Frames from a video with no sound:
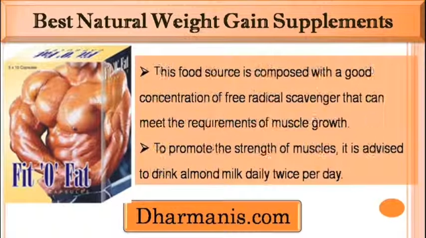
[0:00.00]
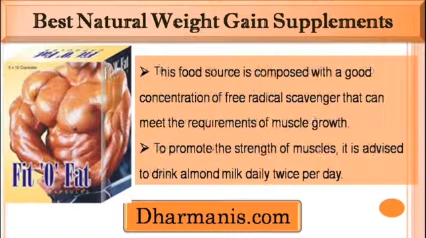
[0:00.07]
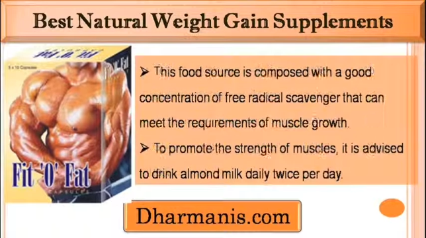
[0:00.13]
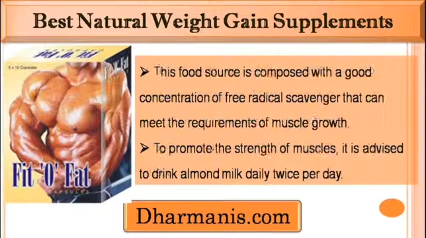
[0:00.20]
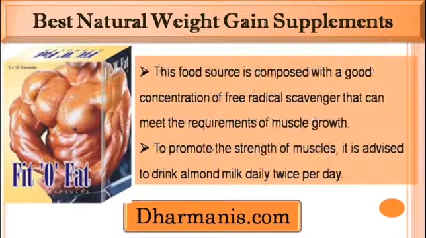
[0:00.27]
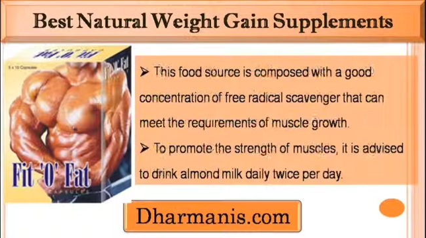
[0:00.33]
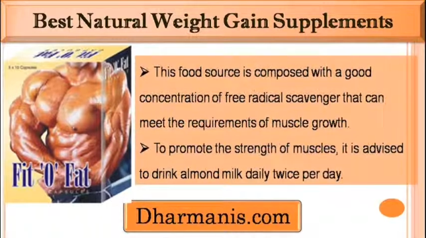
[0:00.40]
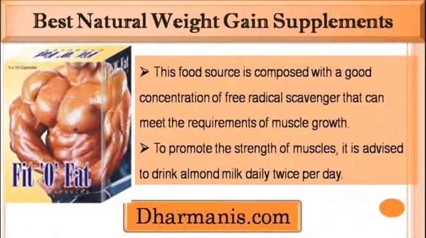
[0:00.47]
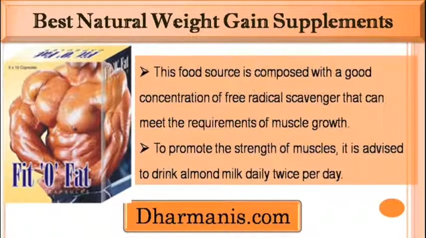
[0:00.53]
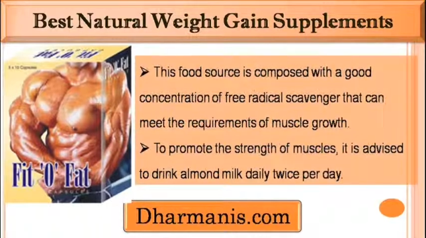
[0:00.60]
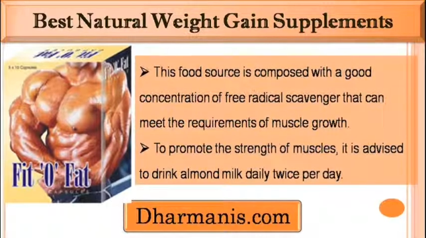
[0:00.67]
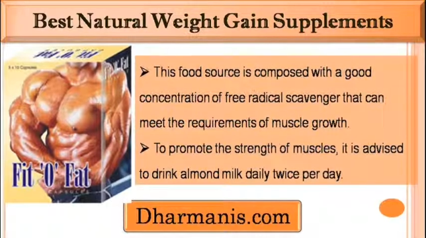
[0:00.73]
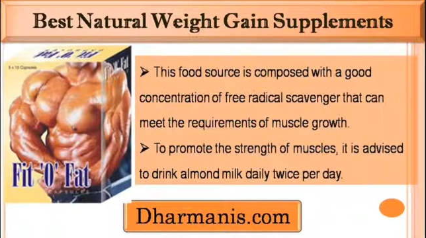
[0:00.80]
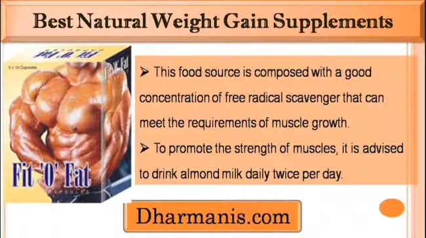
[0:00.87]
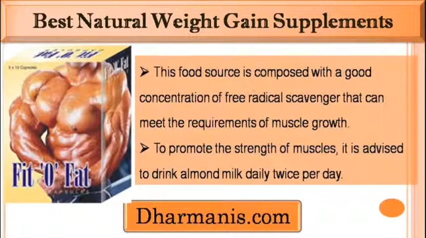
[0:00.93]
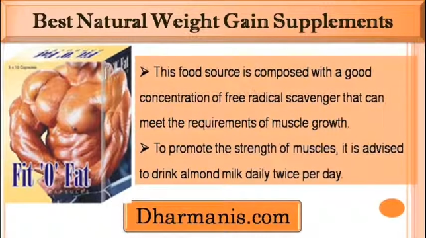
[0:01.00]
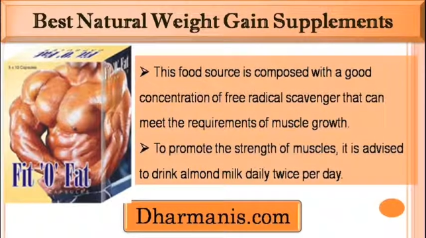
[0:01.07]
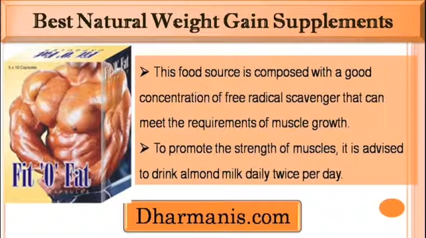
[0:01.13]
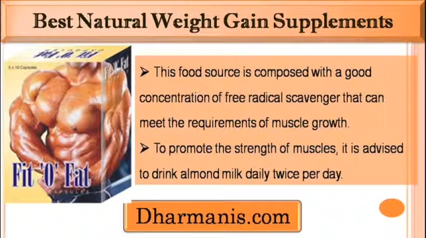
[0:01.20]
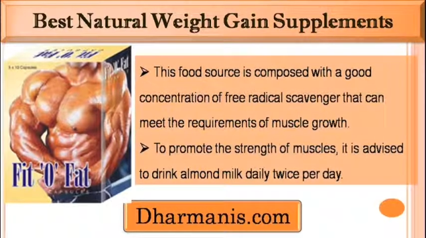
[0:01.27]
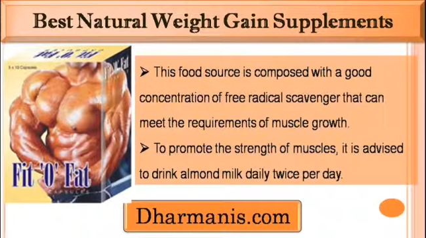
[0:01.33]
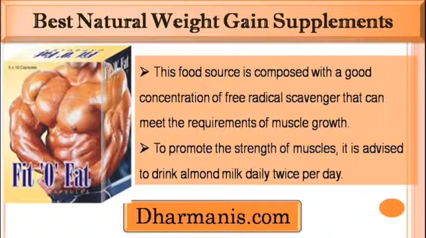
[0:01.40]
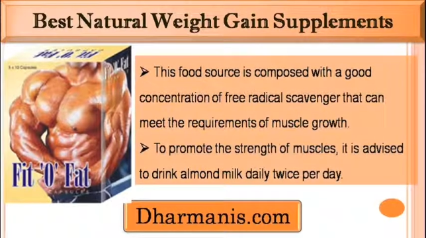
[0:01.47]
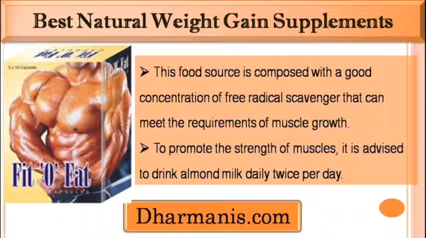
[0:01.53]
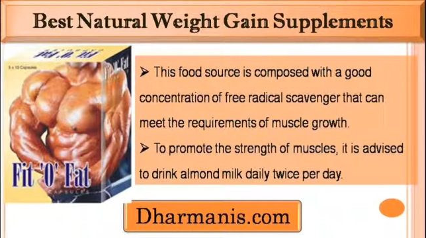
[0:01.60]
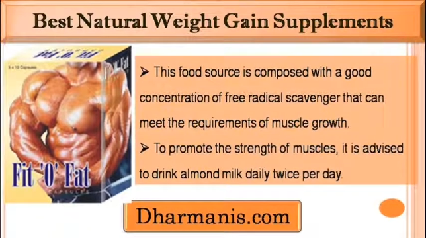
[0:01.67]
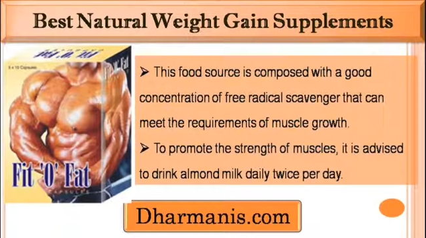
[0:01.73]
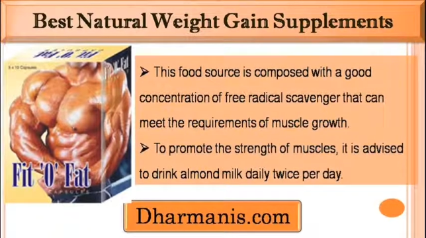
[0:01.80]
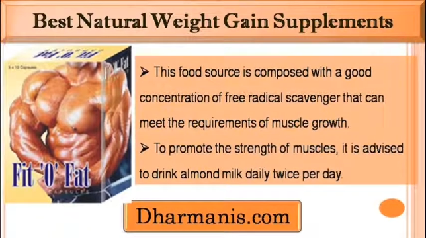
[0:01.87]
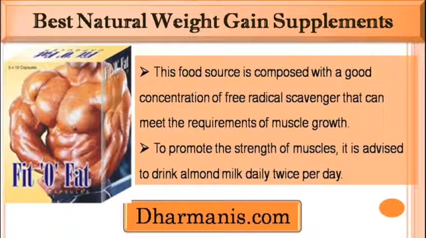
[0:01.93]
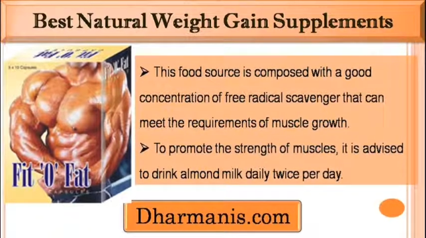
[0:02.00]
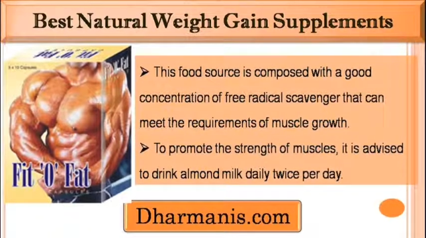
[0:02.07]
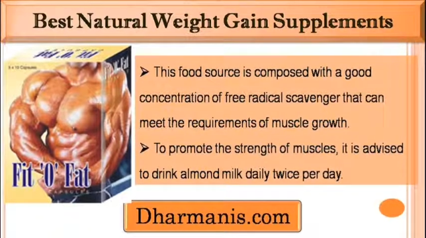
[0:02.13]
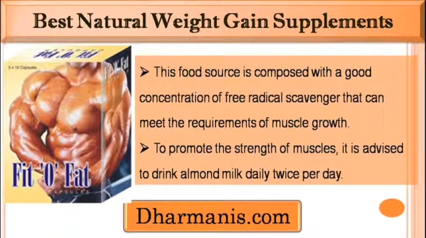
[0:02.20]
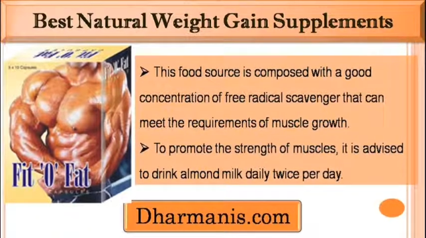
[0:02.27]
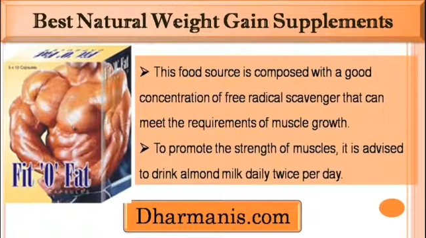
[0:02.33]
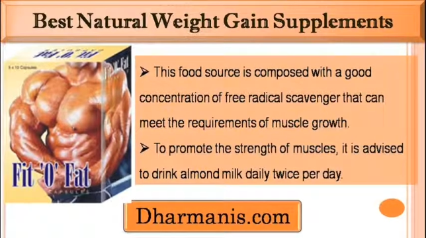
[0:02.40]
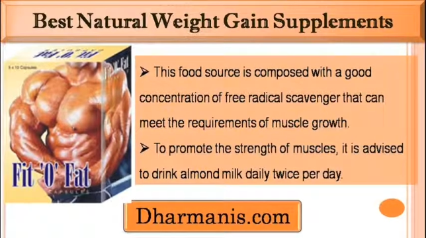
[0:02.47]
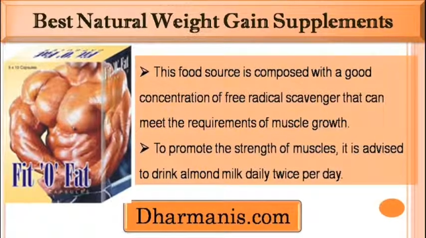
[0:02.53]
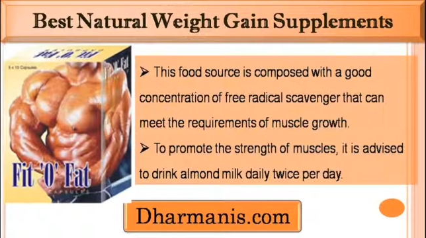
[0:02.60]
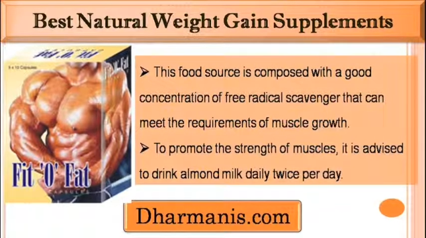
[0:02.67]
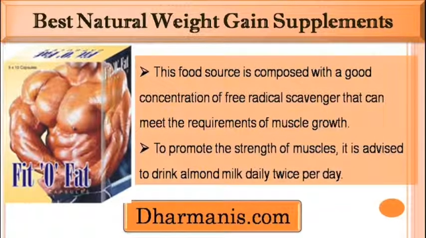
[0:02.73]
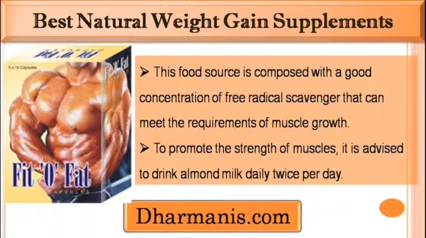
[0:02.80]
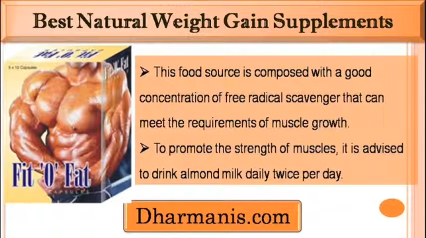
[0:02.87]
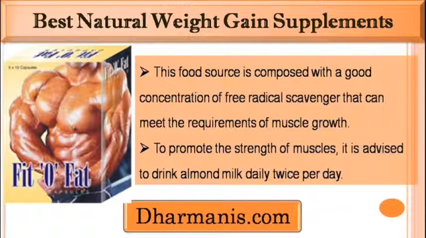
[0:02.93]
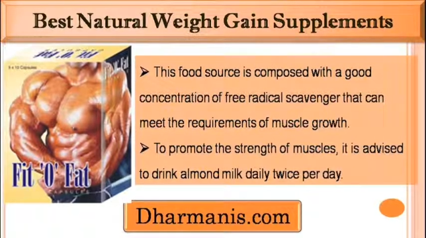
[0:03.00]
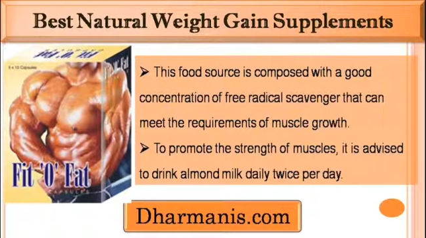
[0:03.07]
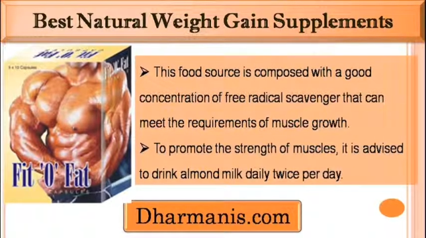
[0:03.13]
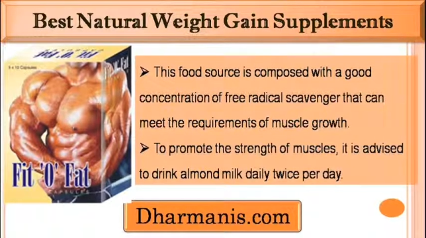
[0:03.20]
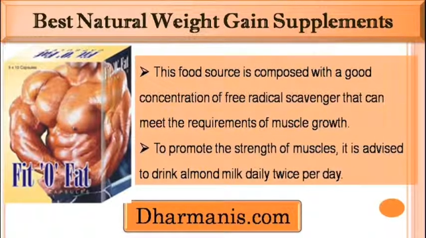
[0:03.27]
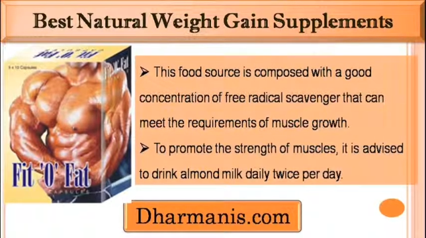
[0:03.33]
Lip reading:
No face is visible, so there are no lips to read.